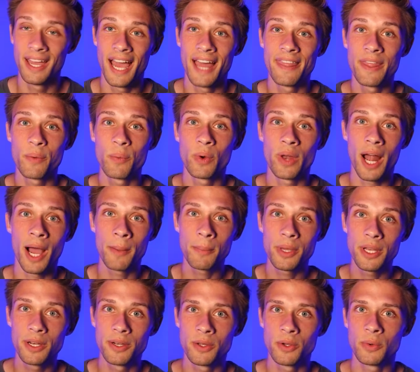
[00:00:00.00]
And then what I'm
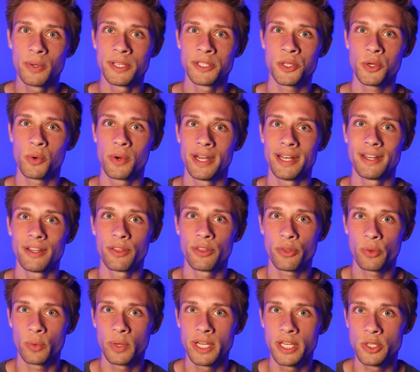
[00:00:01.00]
gonna do is create
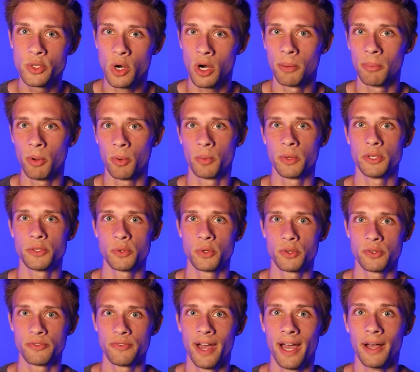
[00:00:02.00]
three drawable
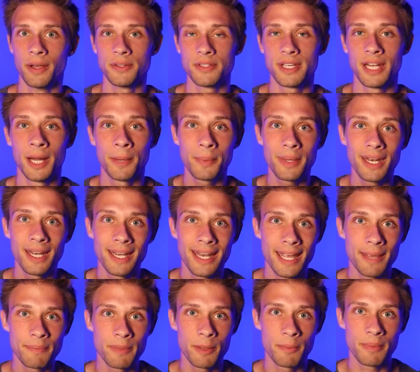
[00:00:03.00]
resource files and I'm gonna
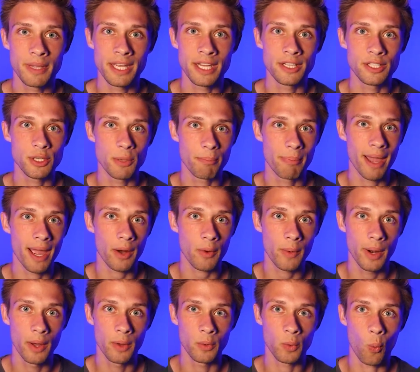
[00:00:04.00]
name them each
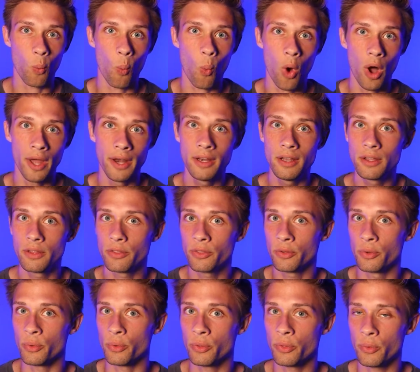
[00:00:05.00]
background one
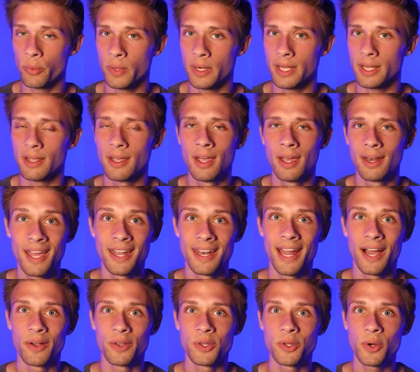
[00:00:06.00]
through three.
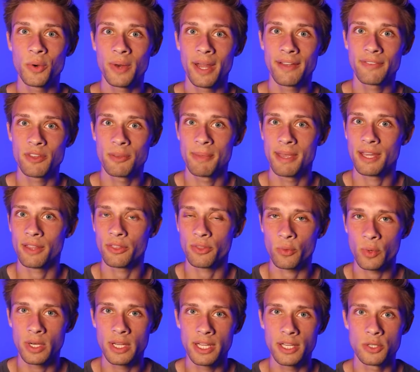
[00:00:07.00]
Now, you don't have to make
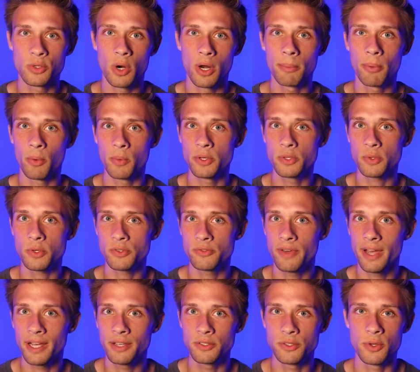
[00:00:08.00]
three drawable resource
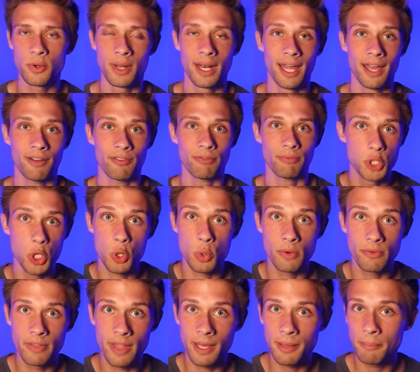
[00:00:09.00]
files. You can have two
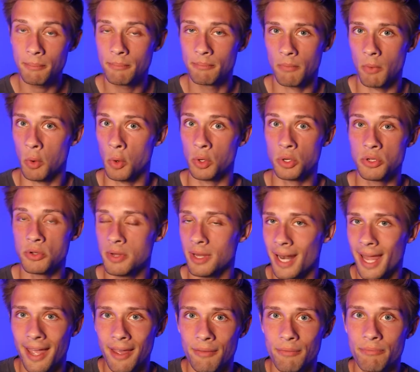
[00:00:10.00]
of them, or you
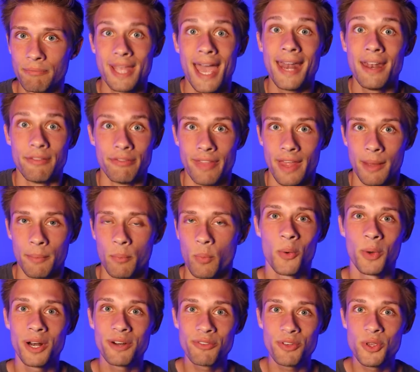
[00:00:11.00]
can have 10 of them.
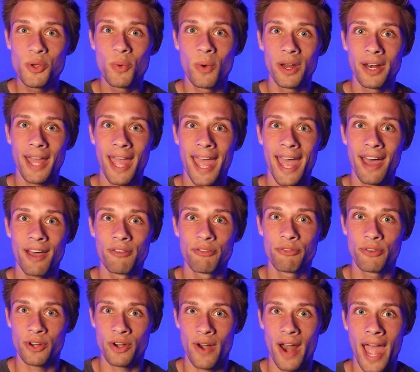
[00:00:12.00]
Whatever you wanna have
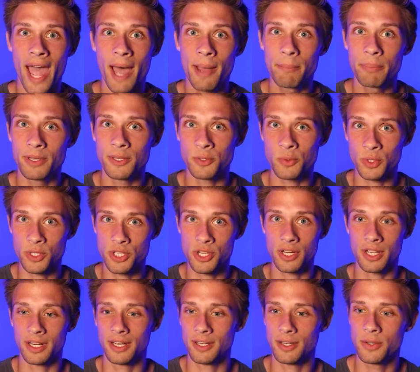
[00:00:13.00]
for your app is what
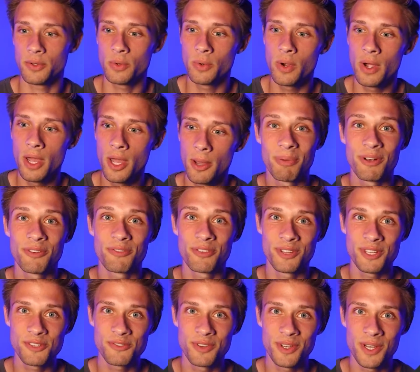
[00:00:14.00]
you're gonna do. But
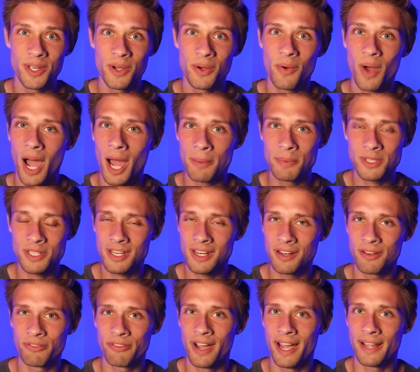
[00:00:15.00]
for this video, I'm just
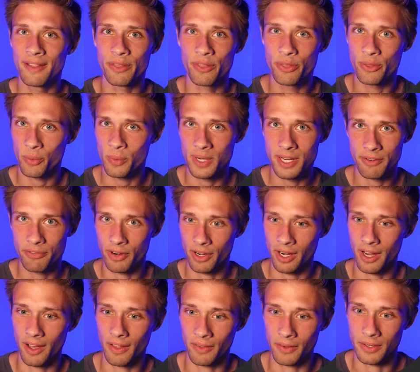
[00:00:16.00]
gonna define three
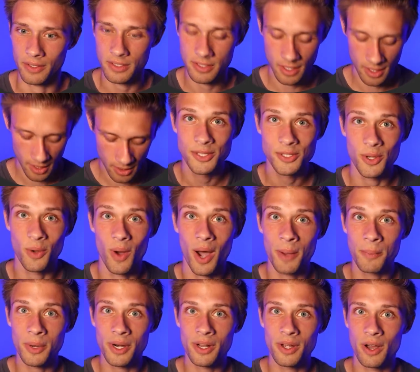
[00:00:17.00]
different colors. So
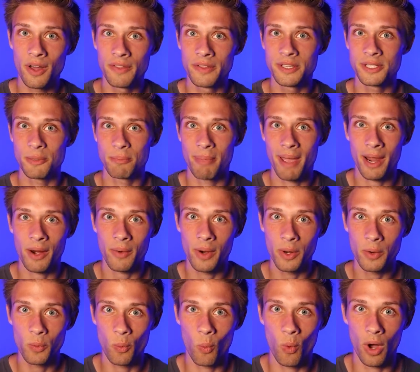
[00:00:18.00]
I'm gonna call this
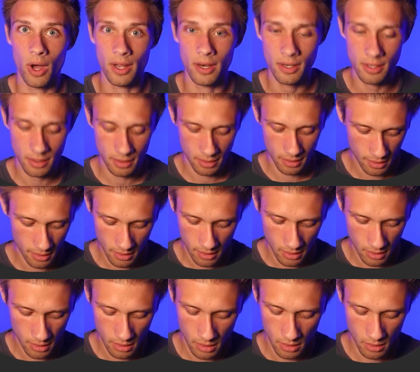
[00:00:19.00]
background one,
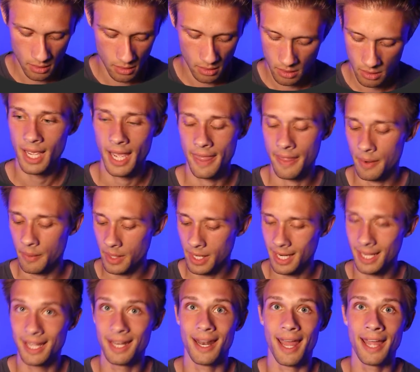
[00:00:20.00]
and then I'm gonna
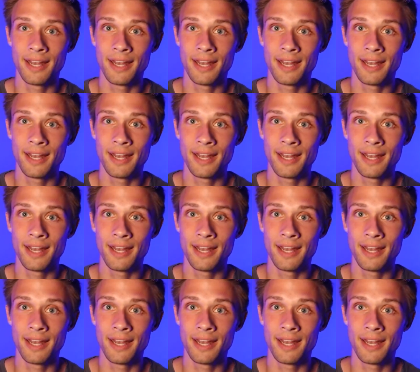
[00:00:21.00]
hit